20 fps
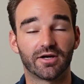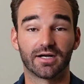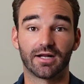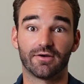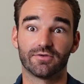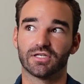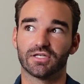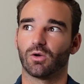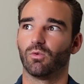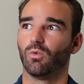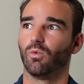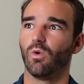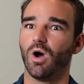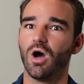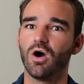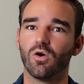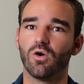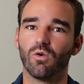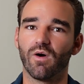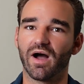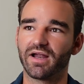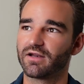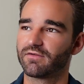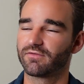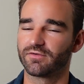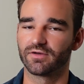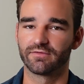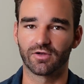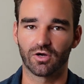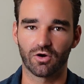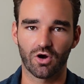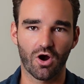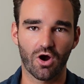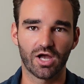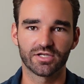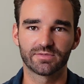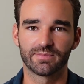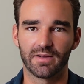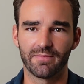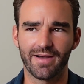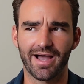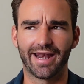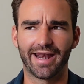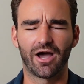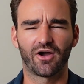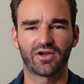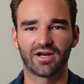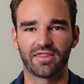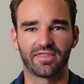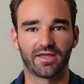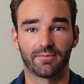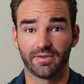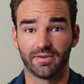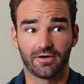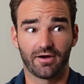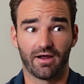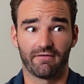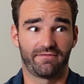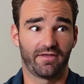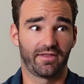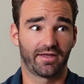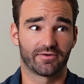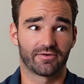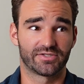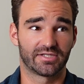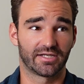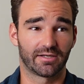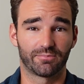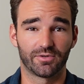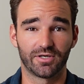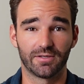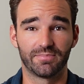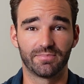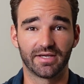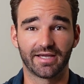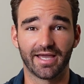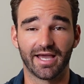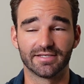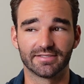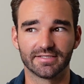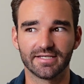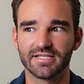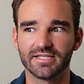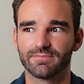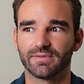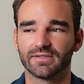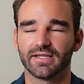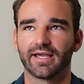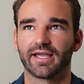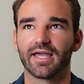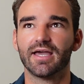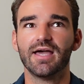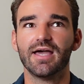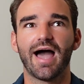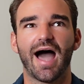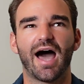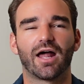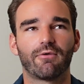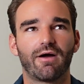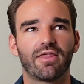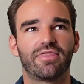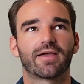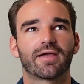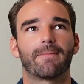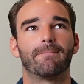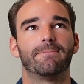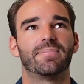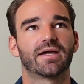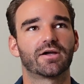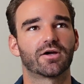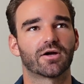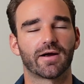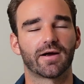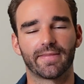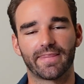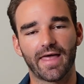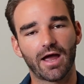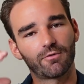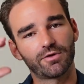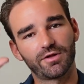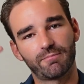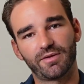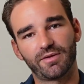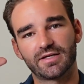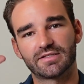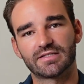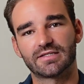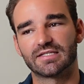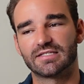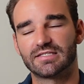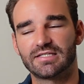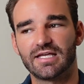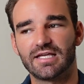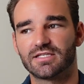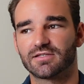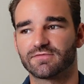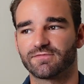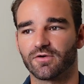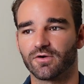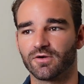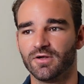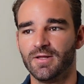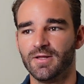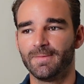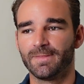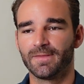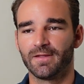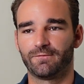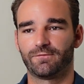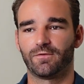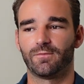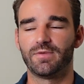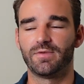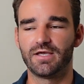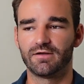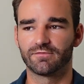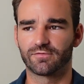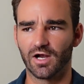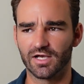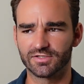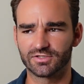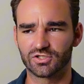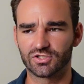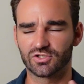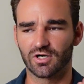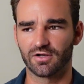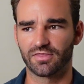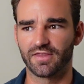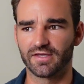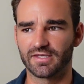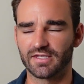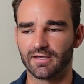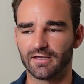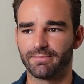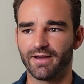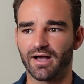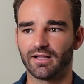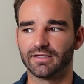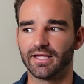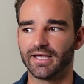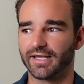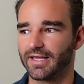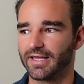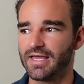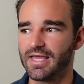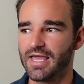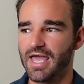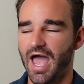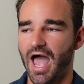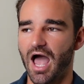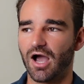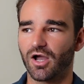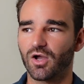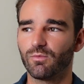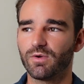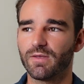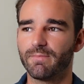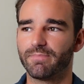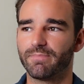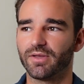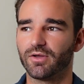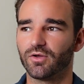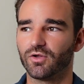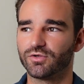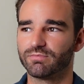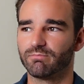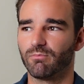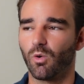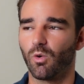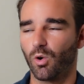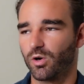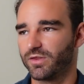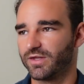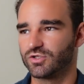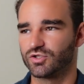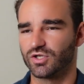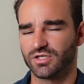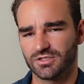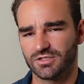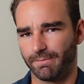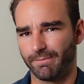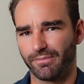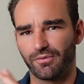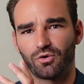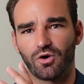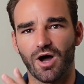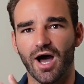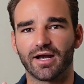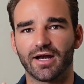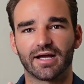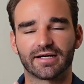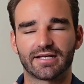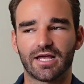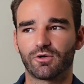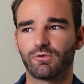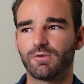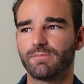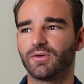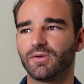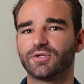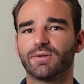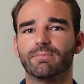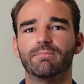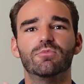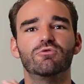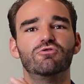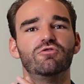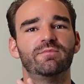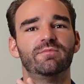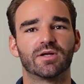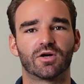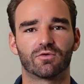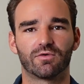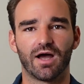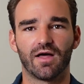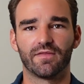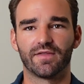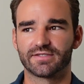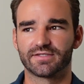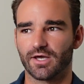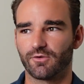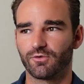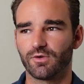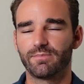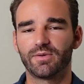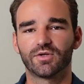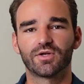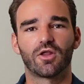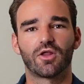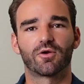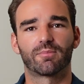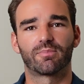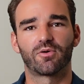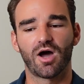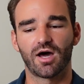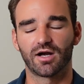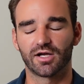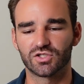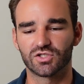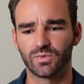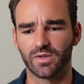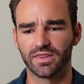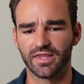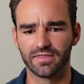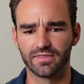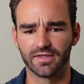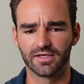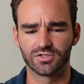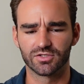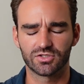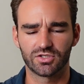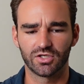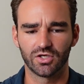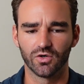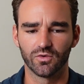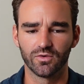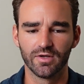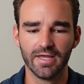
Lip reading: And I was like, whoa, I never even crossed my mind. How can I think bigger? I felt like I was thinking pretty big as is, but how do I think bigger? And that really planted the seeds for me and for us to start thinking about how can we build more than just a product? How do we build a movement around this? How do we build other products within this too?